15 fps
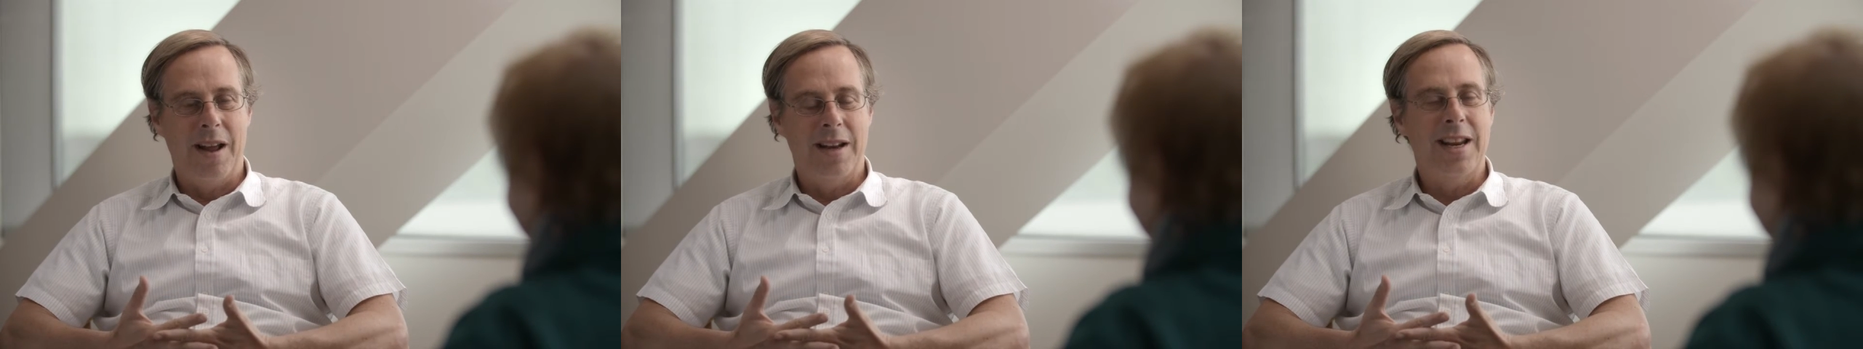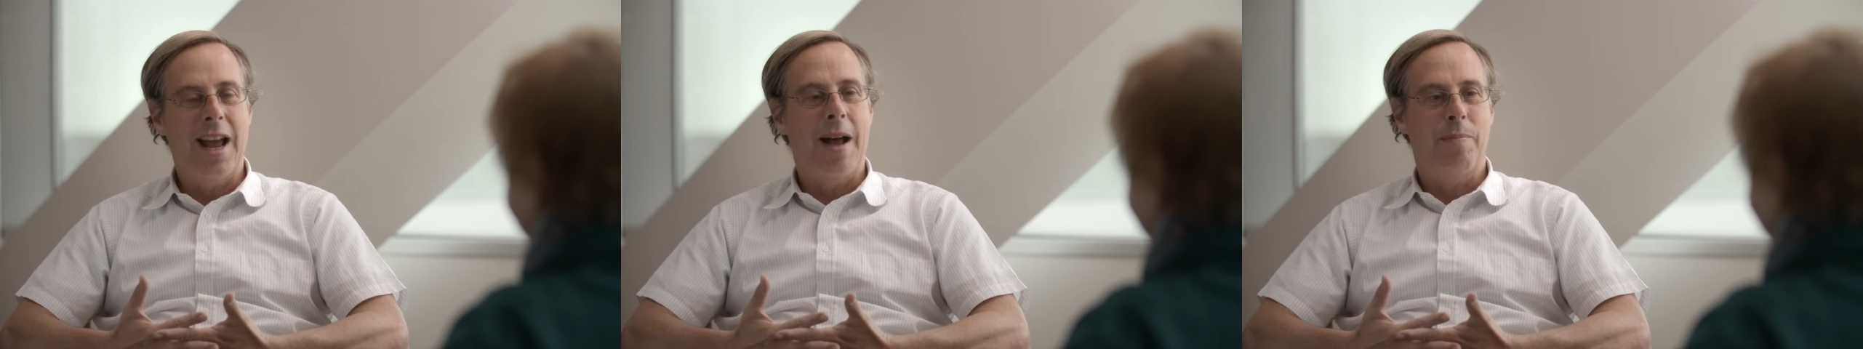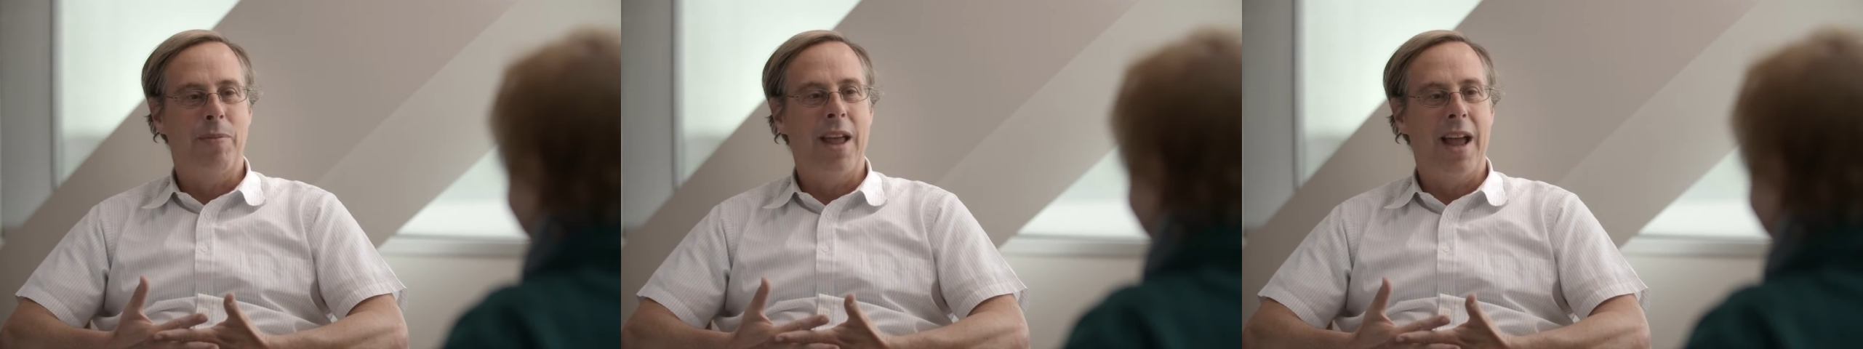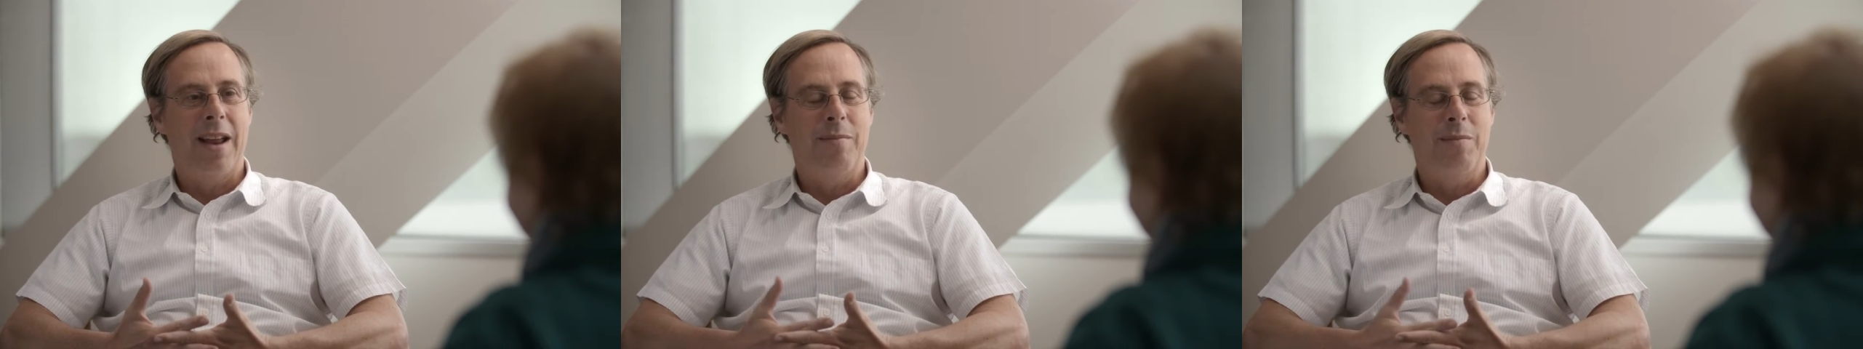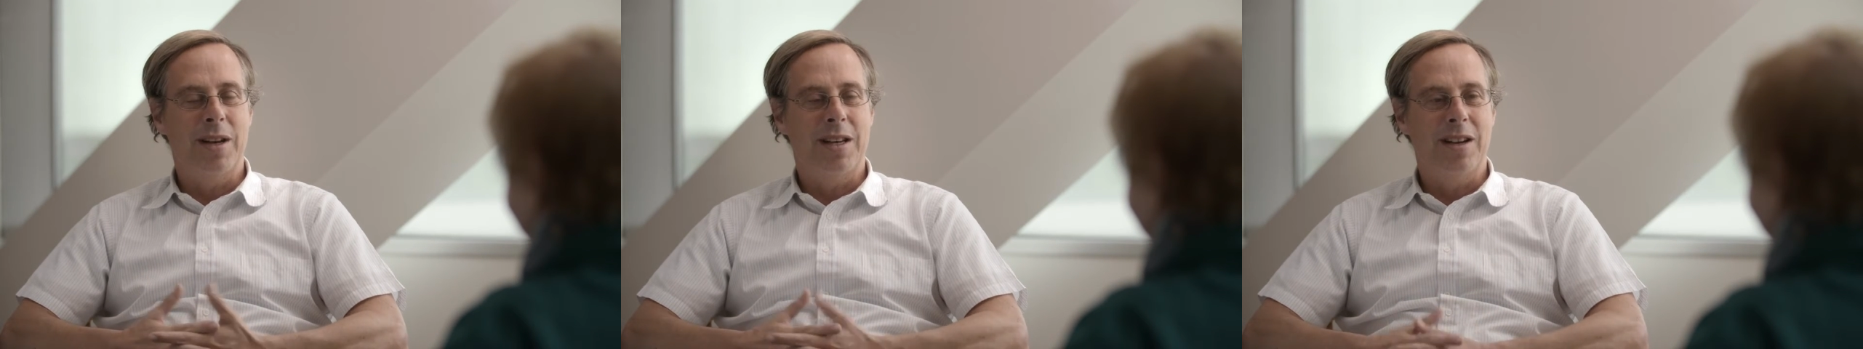adapt
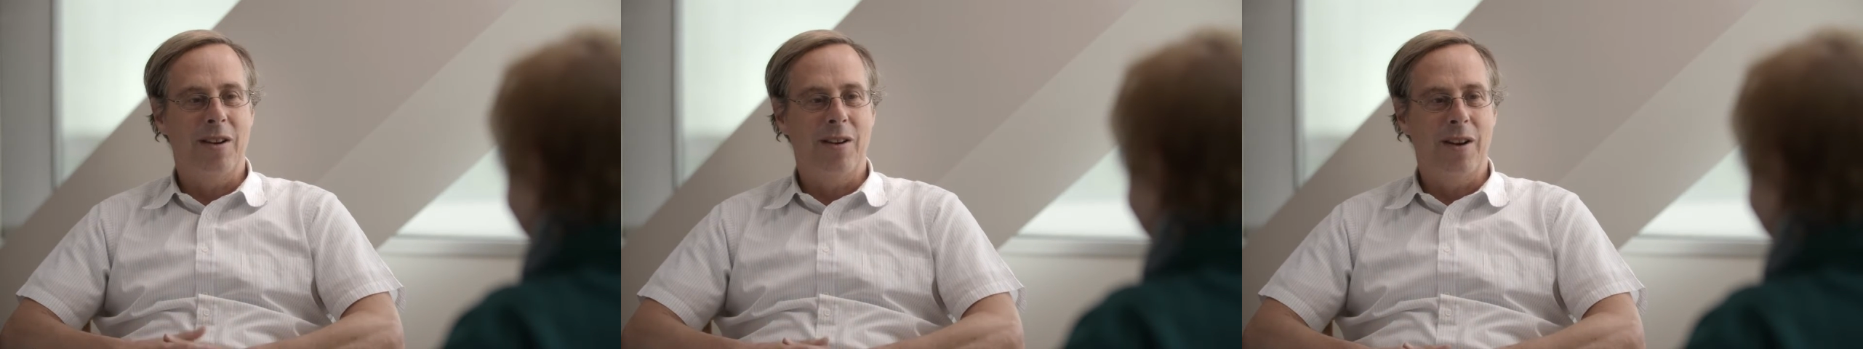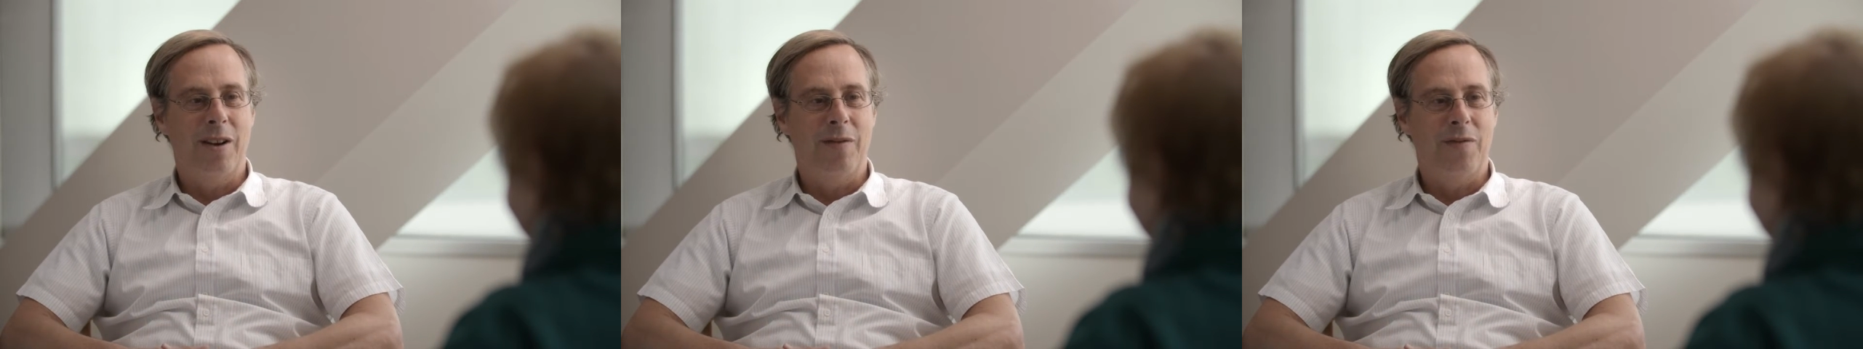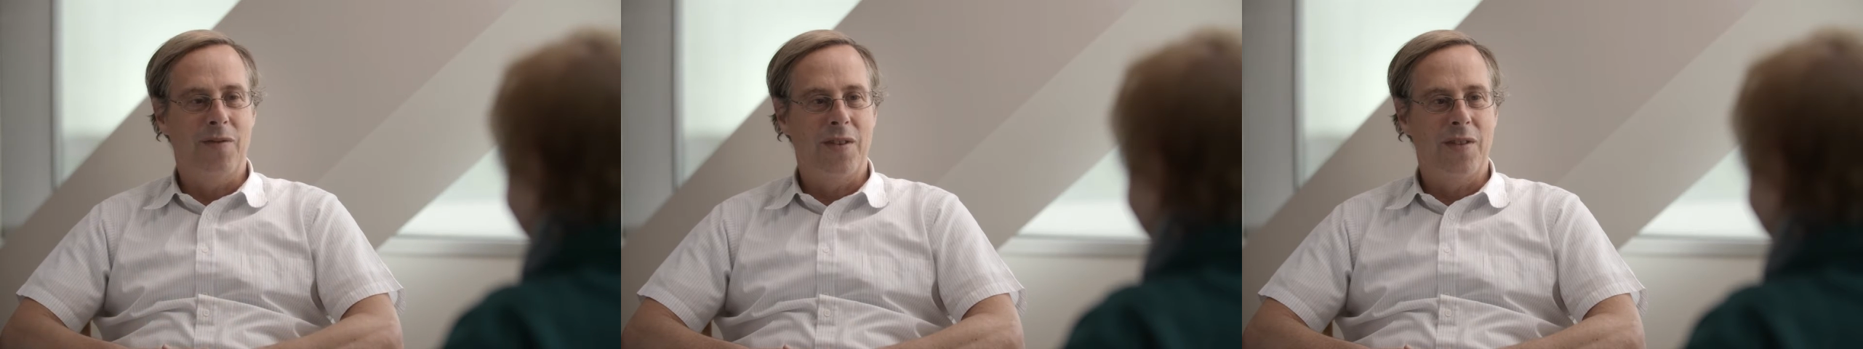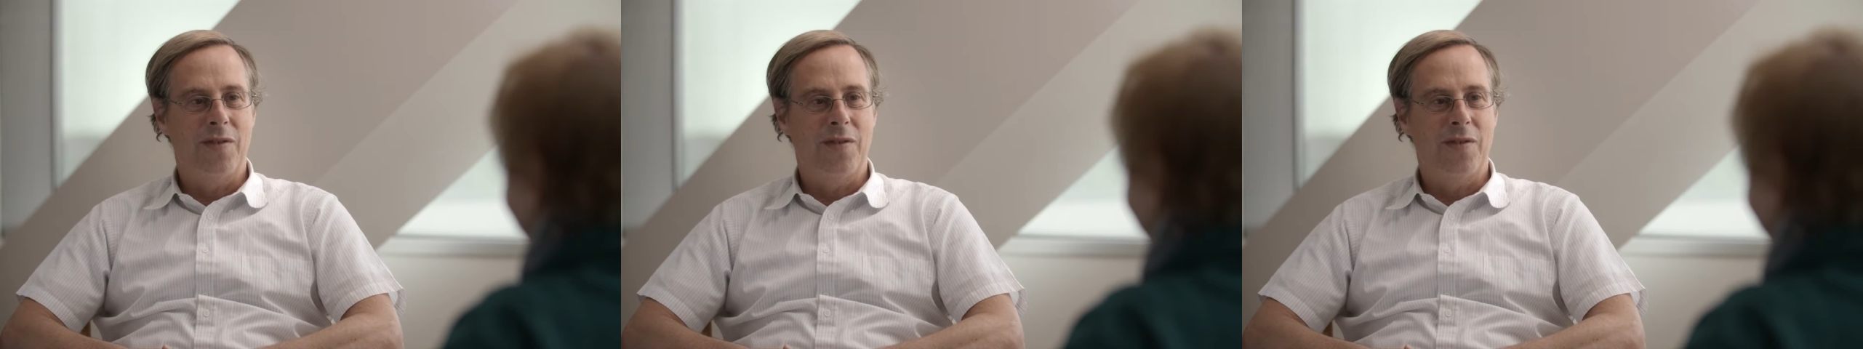that material